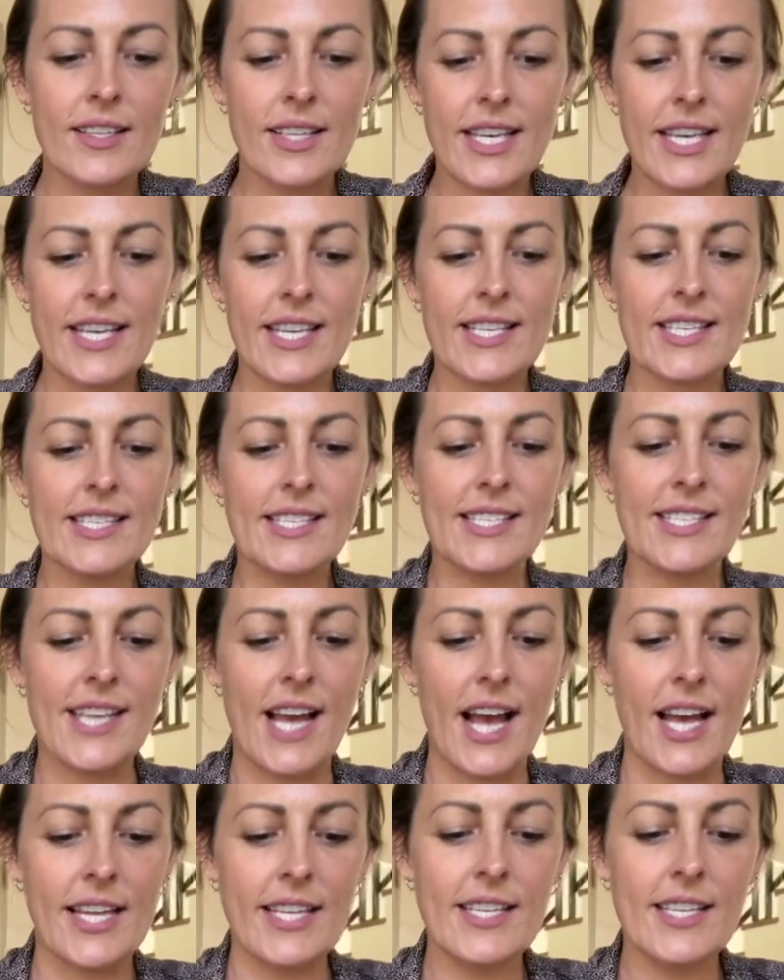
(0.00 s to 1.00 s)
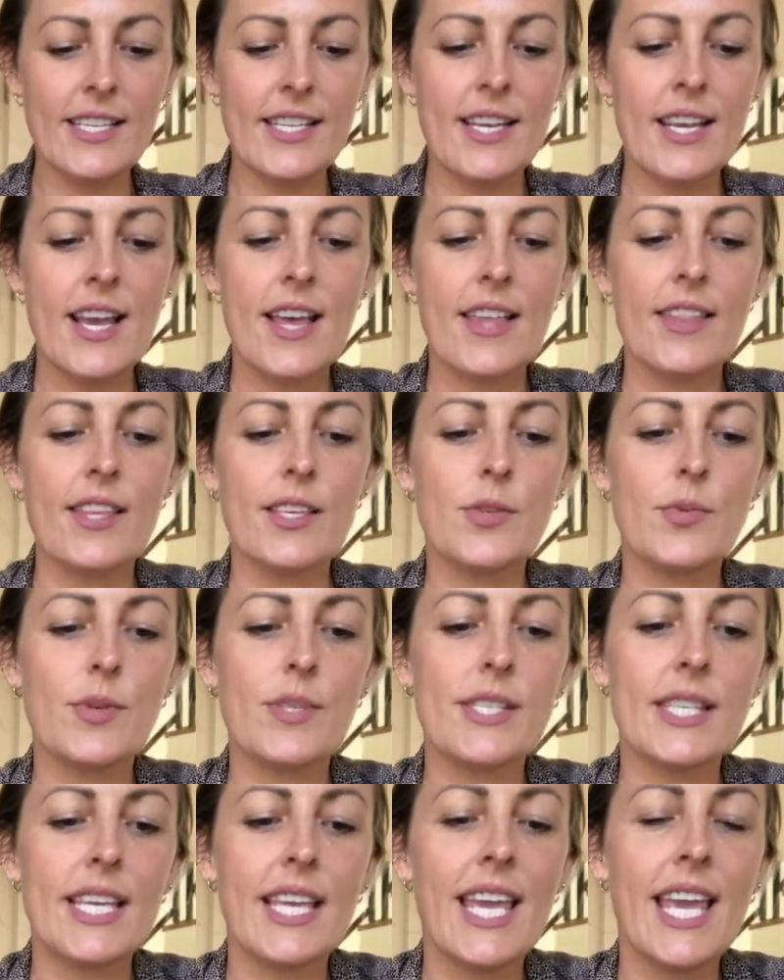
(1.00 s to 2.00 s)
is done. This was
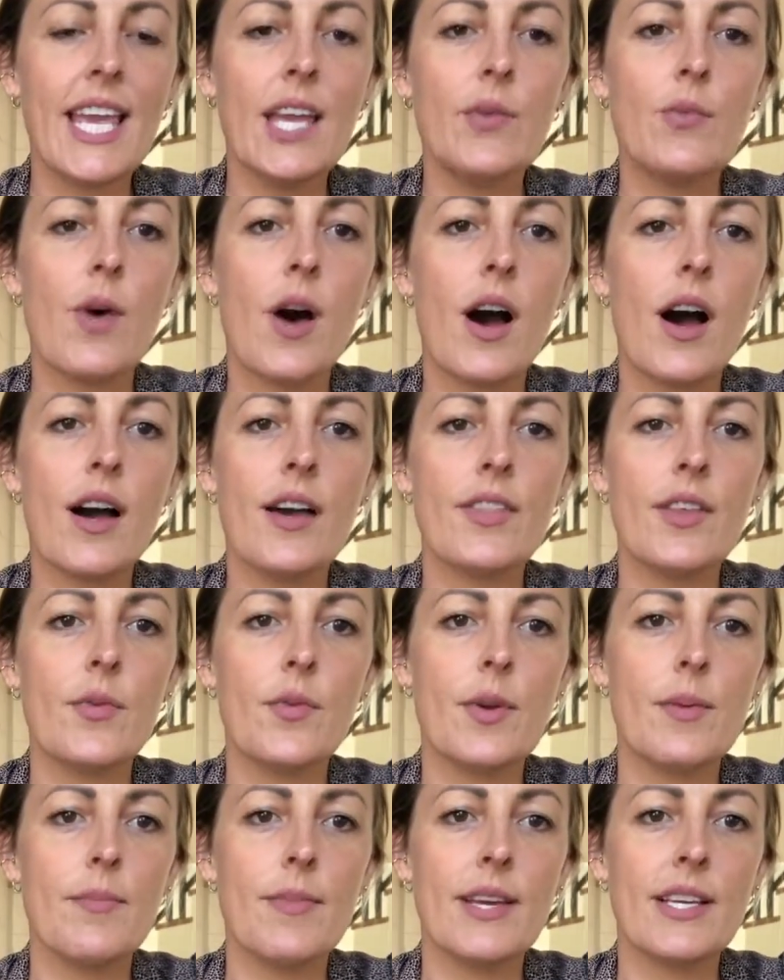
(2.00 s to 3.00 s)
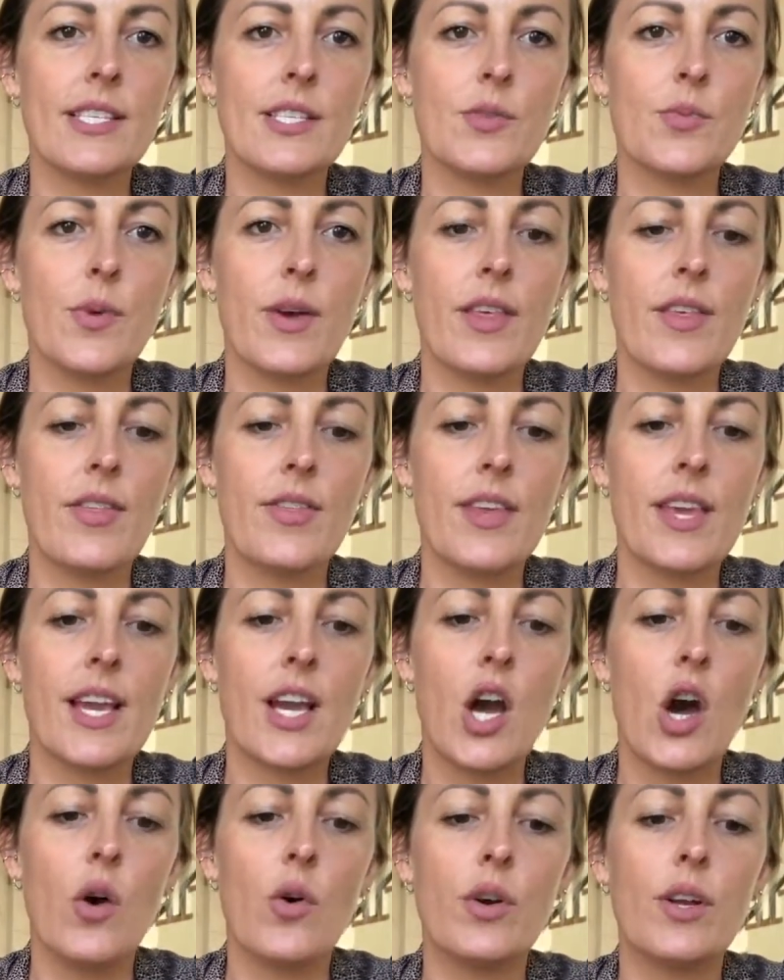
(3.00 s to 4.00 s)
the quinoa that we mixed with the
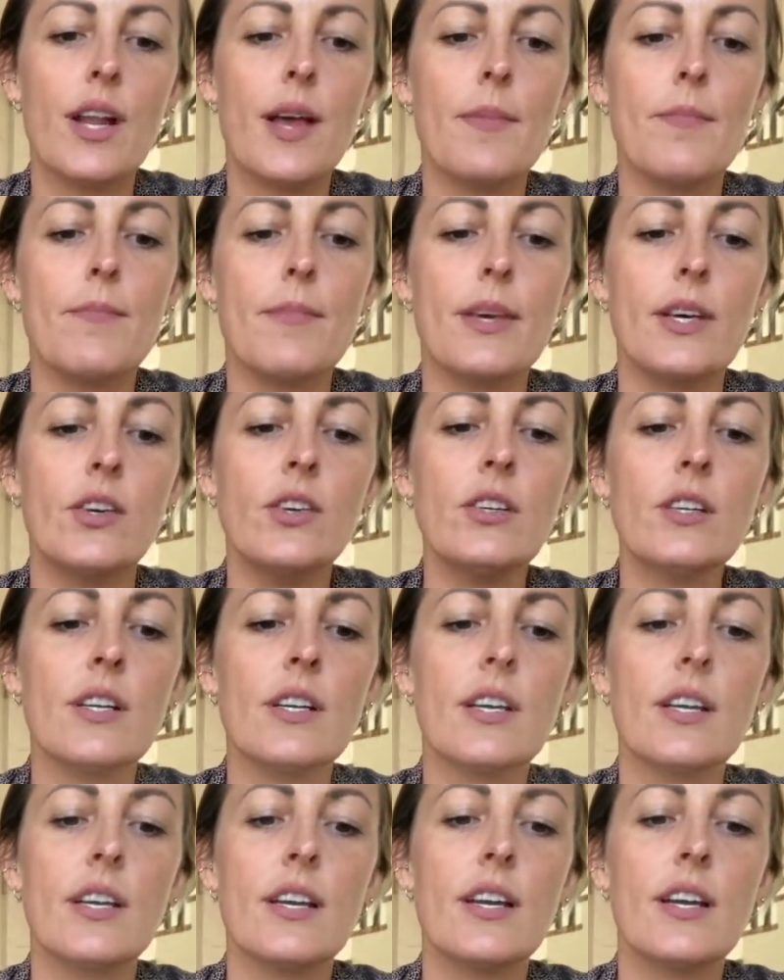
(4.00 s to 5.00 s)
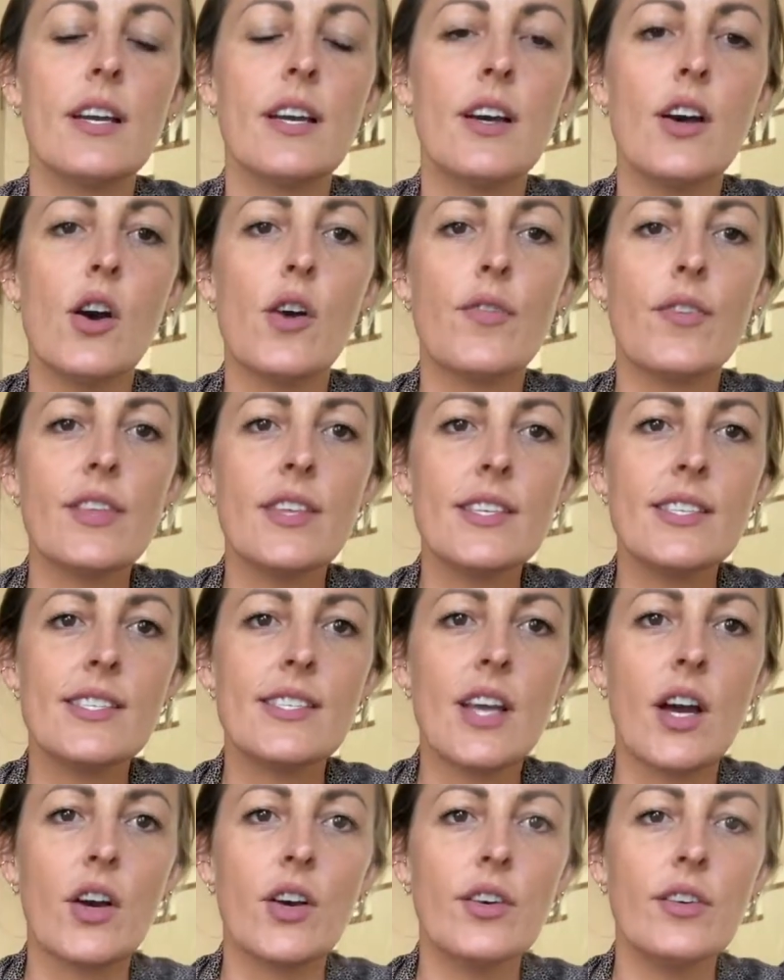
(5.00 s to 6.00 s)
coconut milk over the
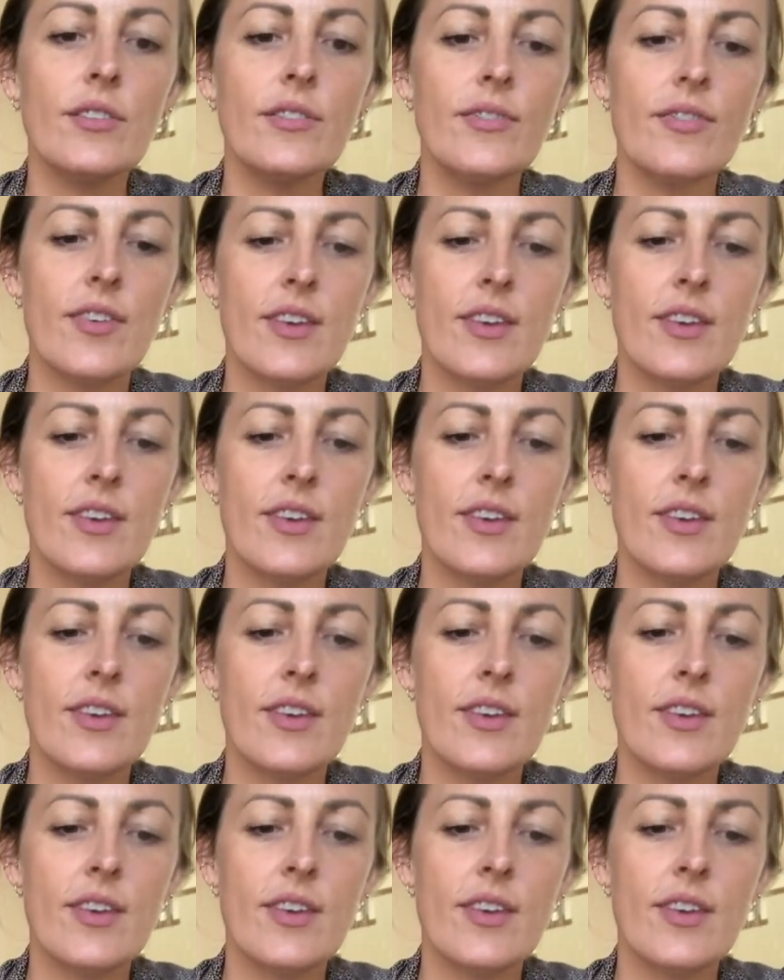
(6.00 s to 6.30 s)
stove.